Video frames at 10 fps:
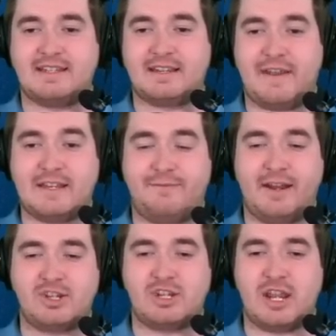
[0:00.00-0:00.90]
is
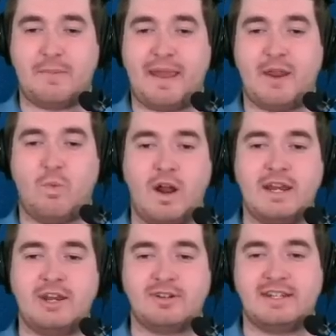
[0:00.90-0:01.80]
finishing up a
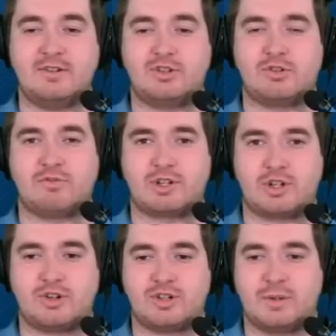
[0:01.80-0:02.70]
one-year deal to
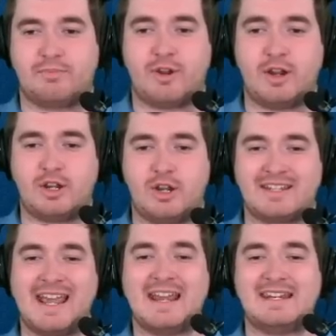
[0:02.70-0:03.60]
return to
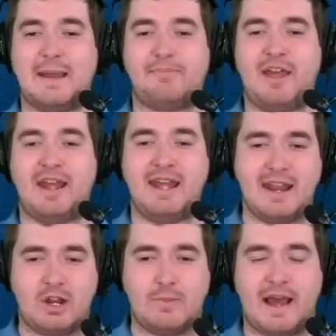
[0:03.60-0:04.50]
Broncos. Depth at
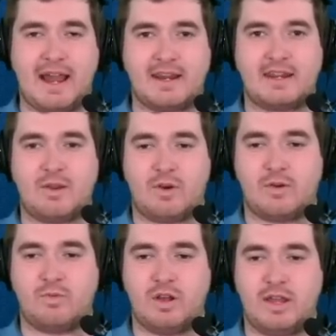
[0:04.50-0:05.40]
nickel behind
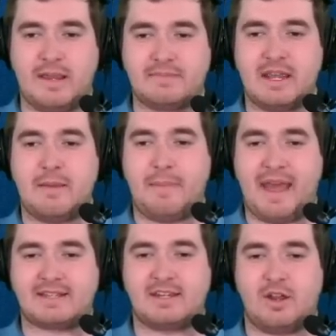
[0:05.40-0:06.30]
Kaywan Williams.
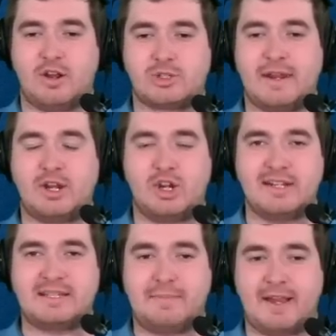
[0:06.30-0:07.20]
Bassey also a
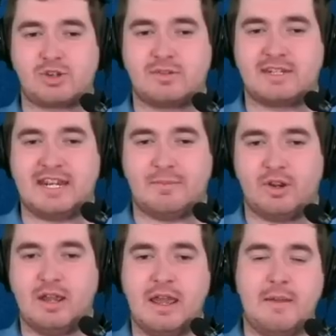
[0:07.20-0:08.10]
good special teamer.
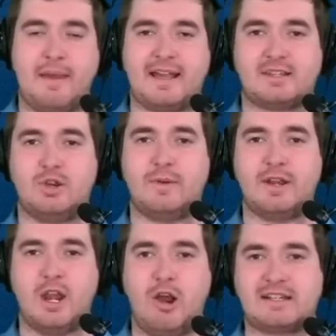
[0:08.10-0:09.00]
Bassey, who we
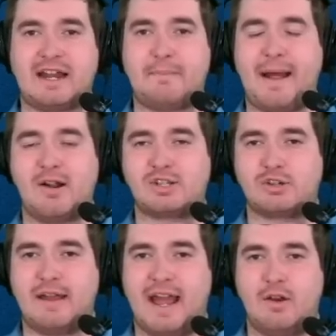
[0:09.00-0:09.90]
know has kind of bounced
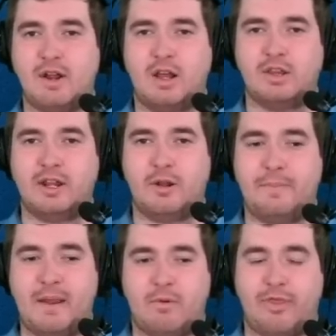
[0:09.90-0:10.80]
around a little
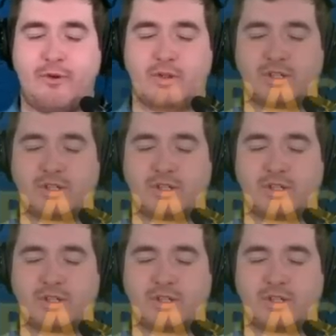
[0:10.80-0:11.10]
bit, will throw his